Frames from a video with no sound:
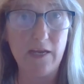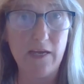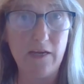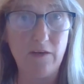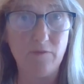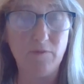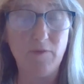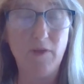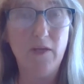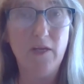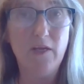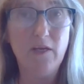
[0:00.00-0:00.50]
out.
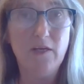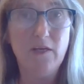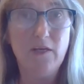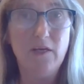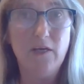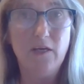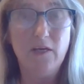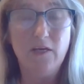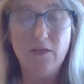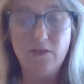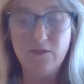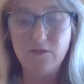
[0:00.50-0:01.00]

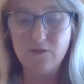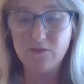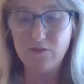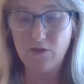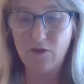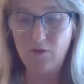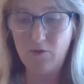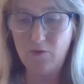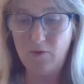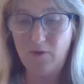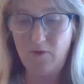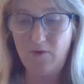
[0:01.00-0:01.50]

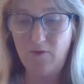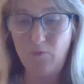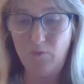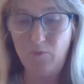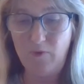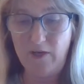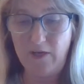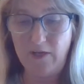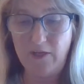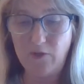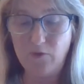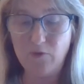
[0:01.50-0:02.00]
So
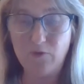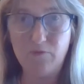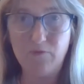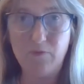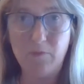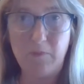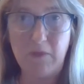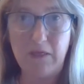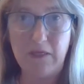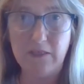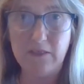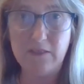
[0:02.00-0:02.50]
really good
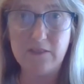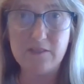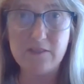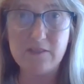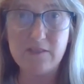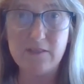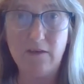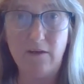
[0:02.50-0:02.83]
for beginners,